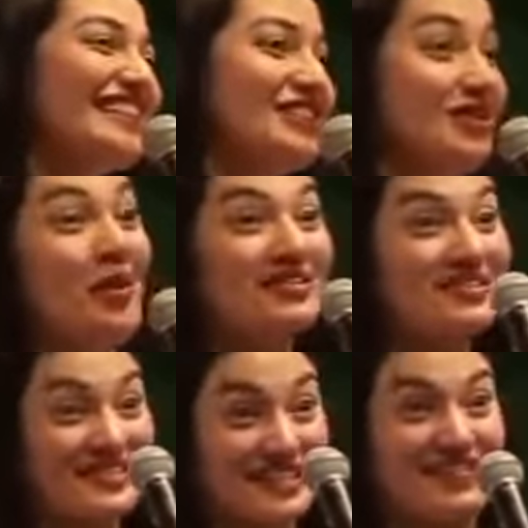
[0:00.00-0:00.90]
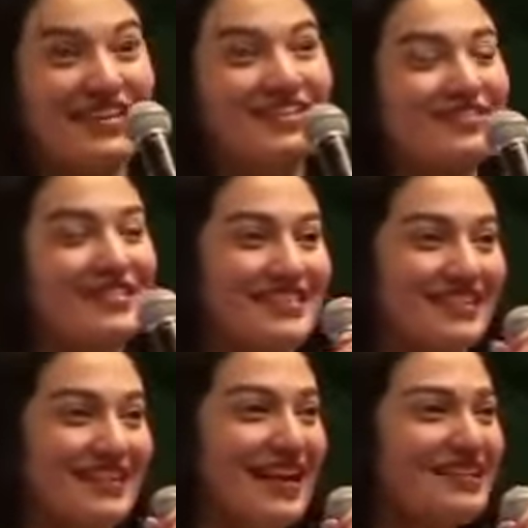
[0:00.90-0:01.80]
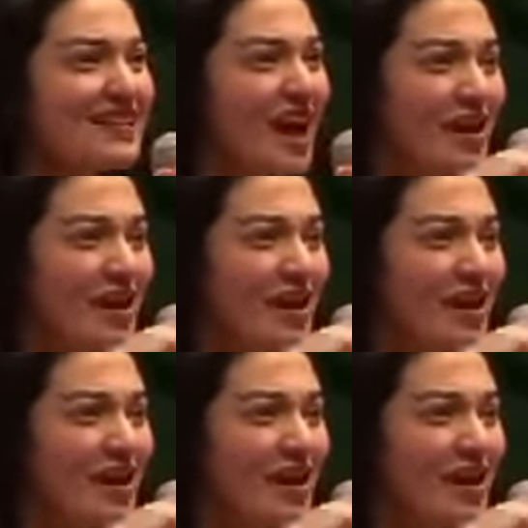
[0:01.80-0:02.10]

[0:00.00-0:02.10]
She calls herself electricity. And I said,